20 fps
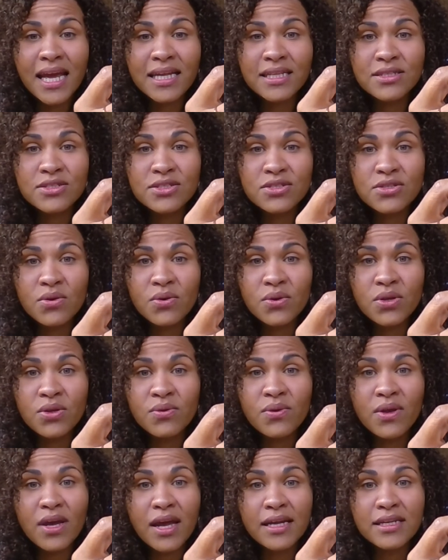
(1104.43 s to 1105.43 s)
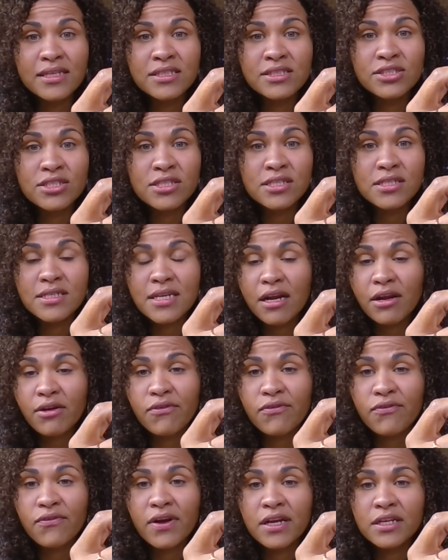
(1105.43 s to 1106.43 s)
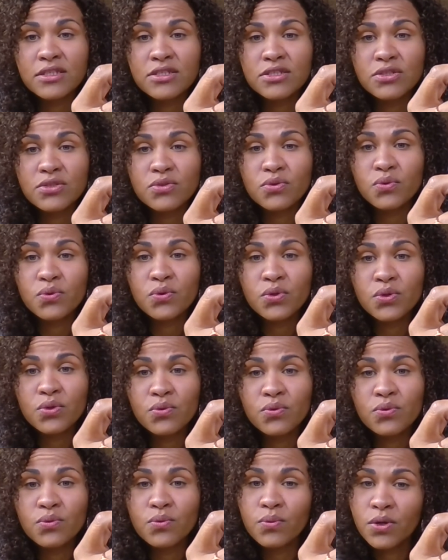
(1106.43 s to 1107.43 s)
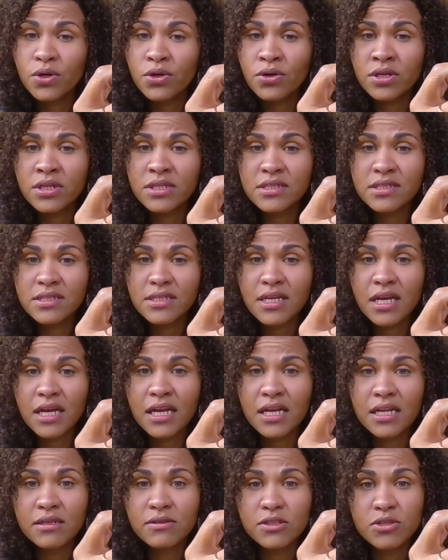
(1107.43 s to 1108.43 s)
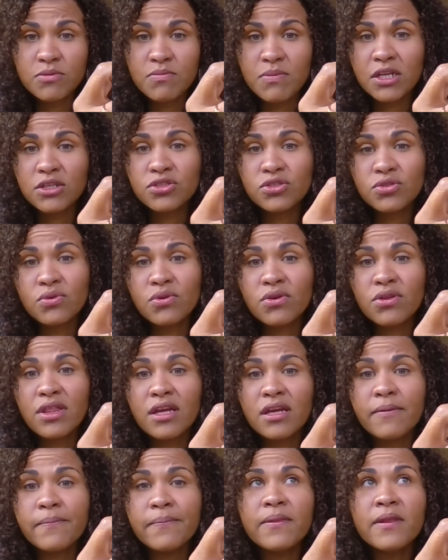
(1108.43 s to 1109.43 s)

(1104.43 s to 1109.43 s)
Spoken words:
and so you kind of just sacrificed who you were inside to make sure that